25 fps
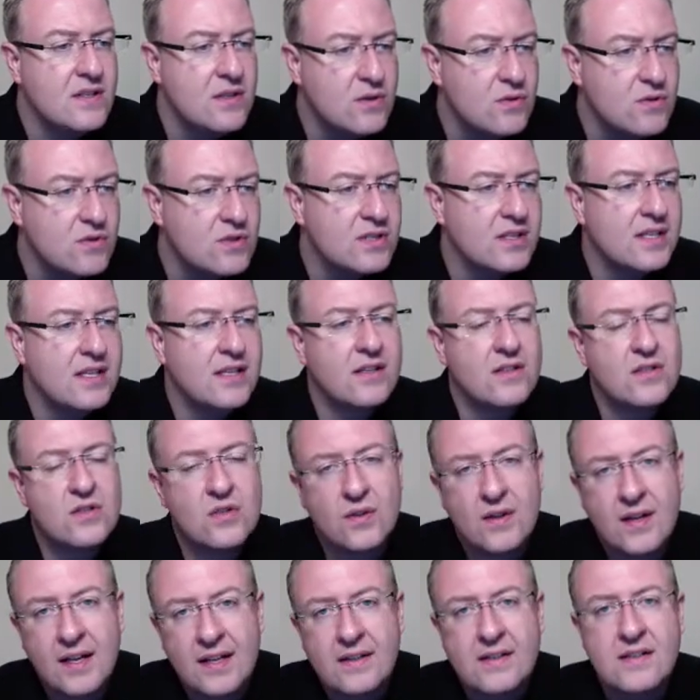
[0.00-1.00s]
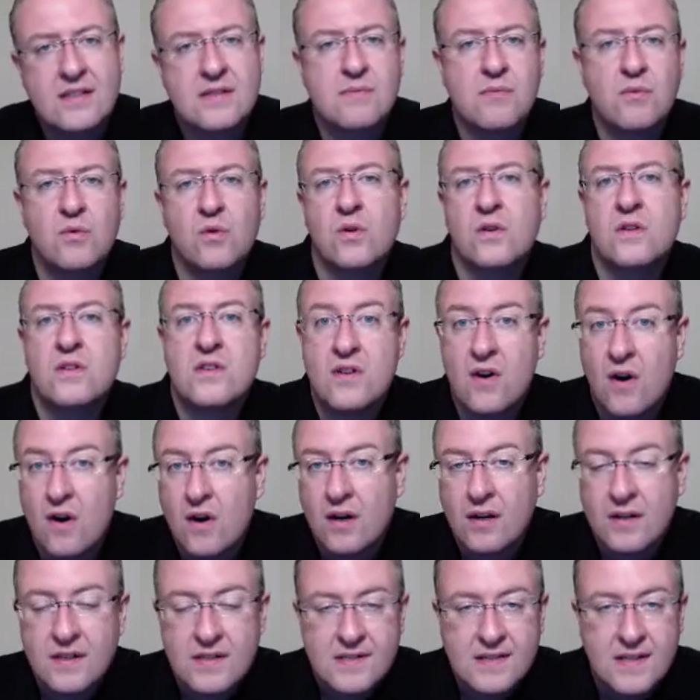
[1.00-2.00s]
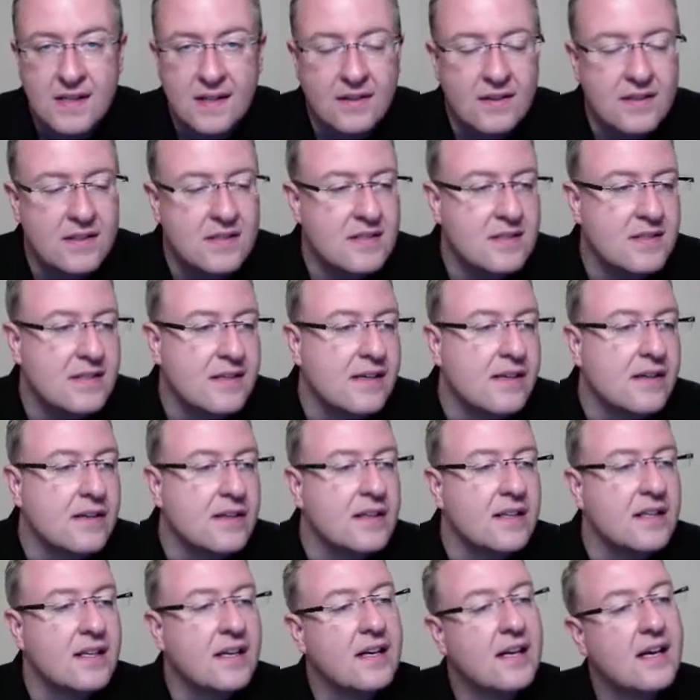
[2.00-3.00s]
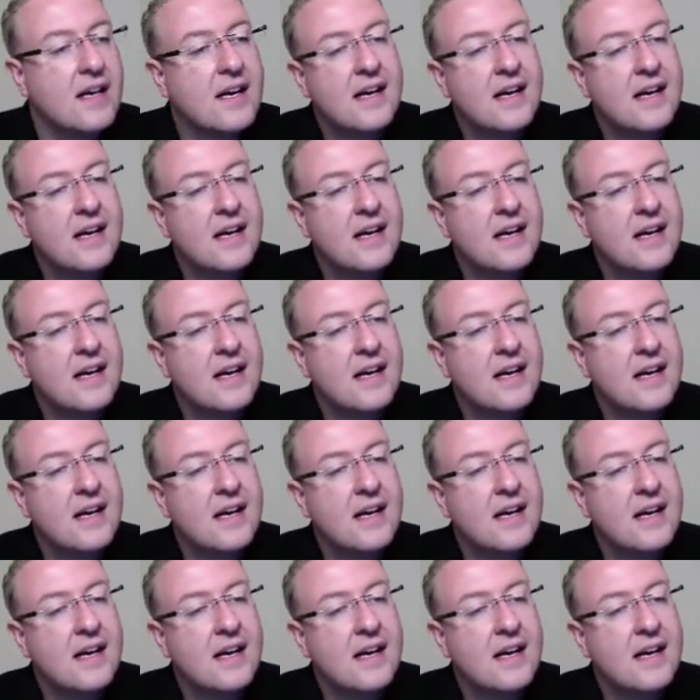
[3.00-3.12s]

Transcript: Usually the trend is more dark stainless steel.